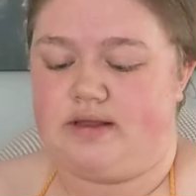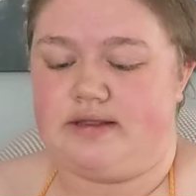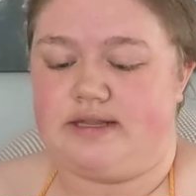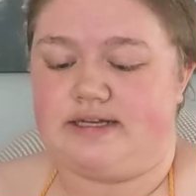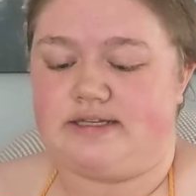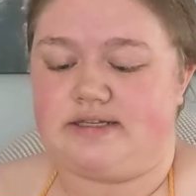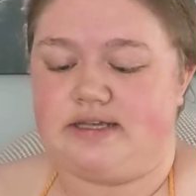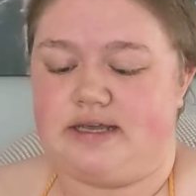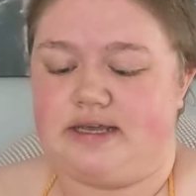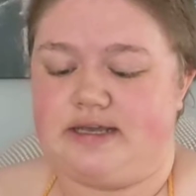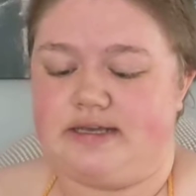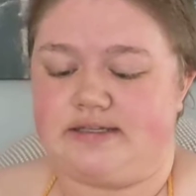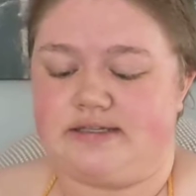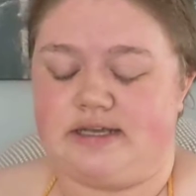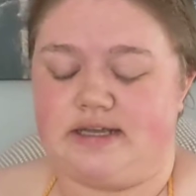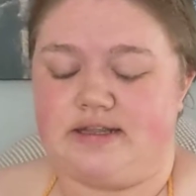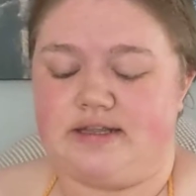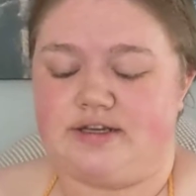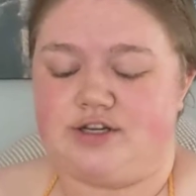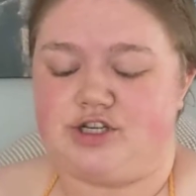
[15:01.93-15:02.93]
This is
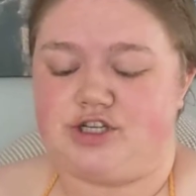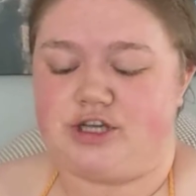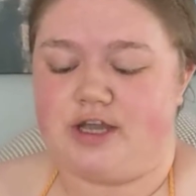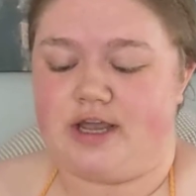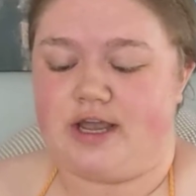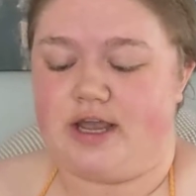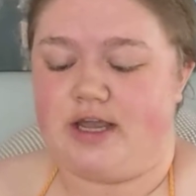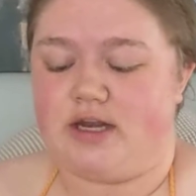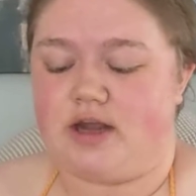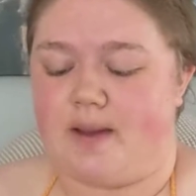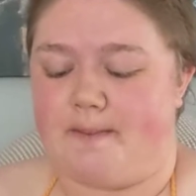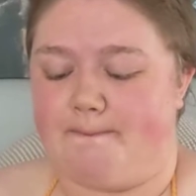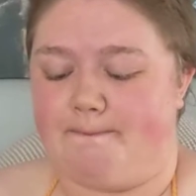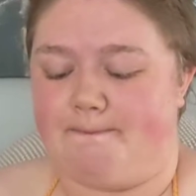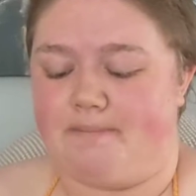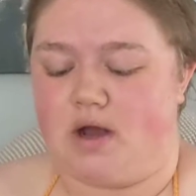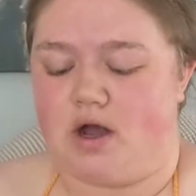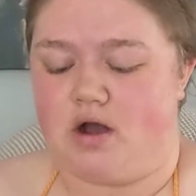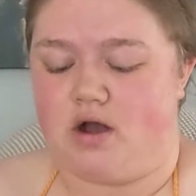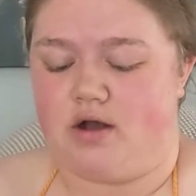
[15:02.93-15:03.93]
in the shade
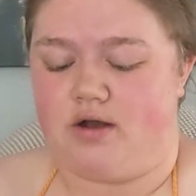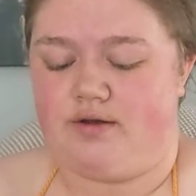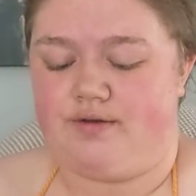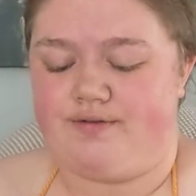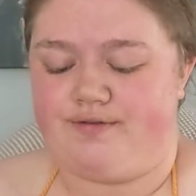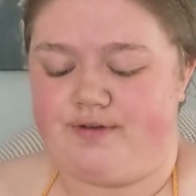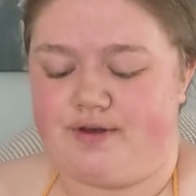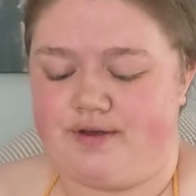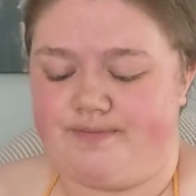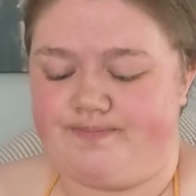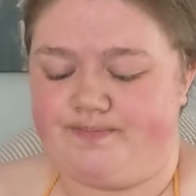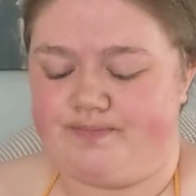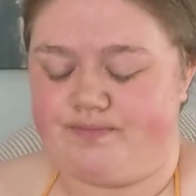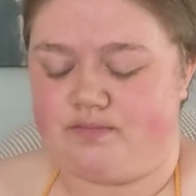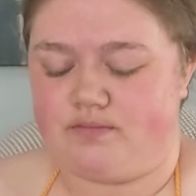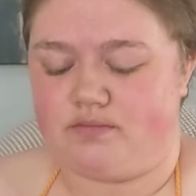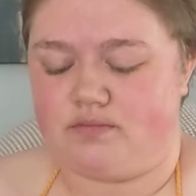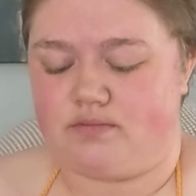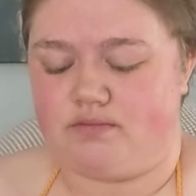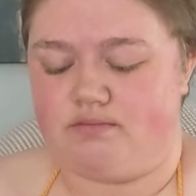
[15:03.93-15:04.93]
mauve.
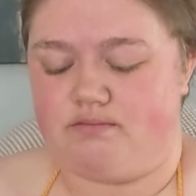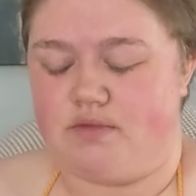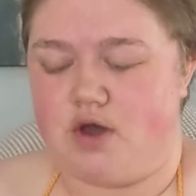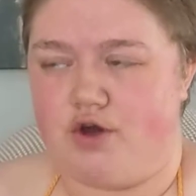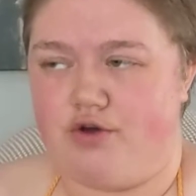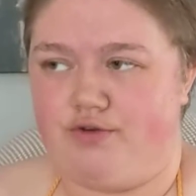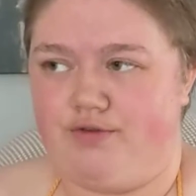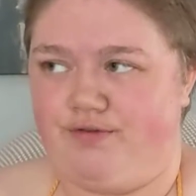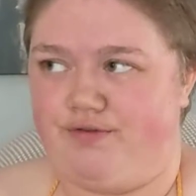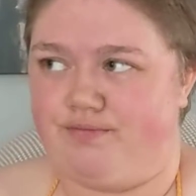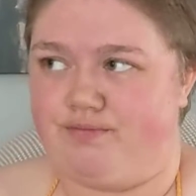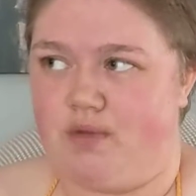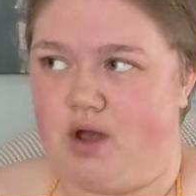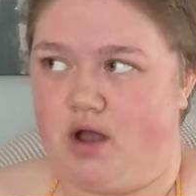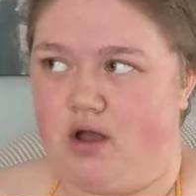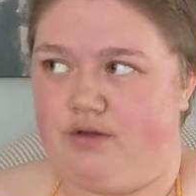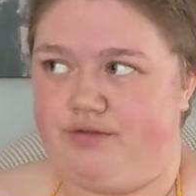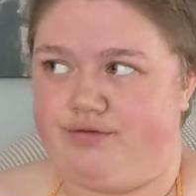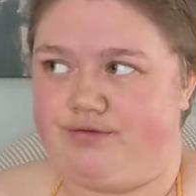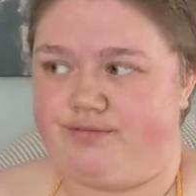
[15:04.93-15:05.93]

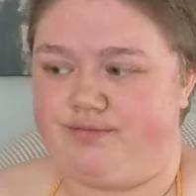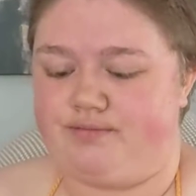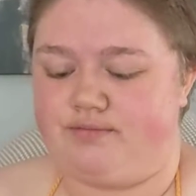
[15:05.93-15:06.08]
Mauve.